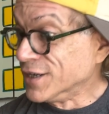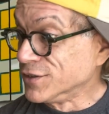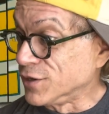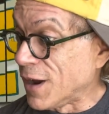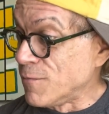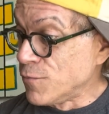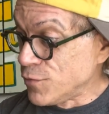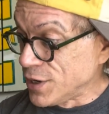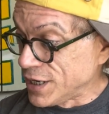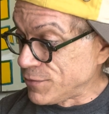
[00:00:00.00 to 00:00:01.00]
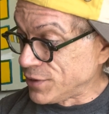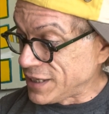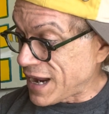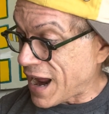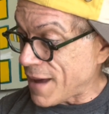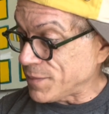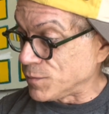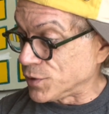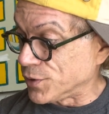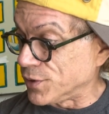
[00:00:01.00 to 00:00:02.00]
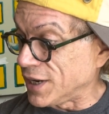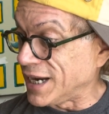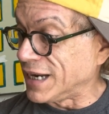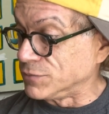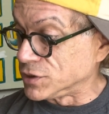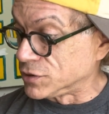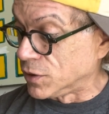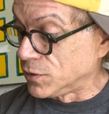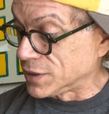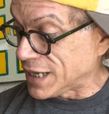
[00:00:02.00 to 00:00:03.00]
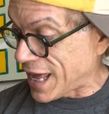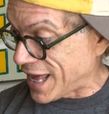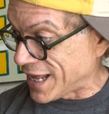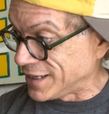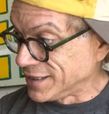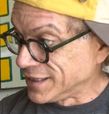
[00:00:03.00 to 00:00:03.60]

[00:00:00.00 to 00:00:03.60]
So I'm really happy with her, and I'm so glad